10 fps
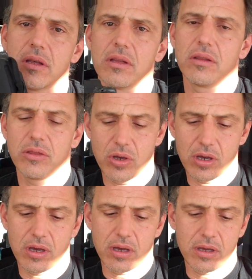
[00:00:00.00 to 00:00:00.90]

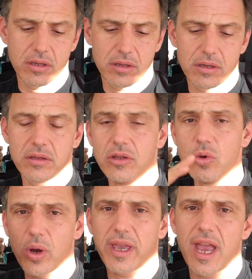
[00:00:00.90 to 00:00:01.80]
The newer
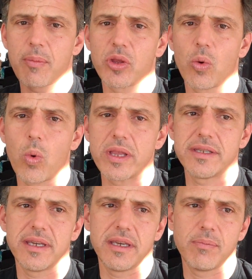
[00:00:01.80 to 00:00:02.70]
camera, the
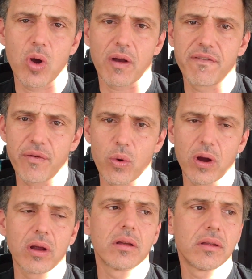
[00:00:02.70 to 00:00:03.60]
1D Mark IV,
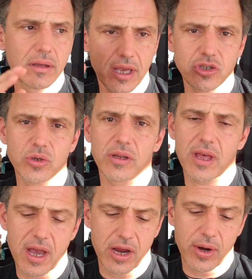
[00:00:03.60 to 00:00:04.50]
can shoot at a
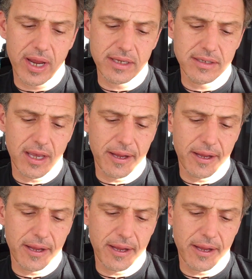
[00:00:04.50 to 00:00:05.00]
higher ASA.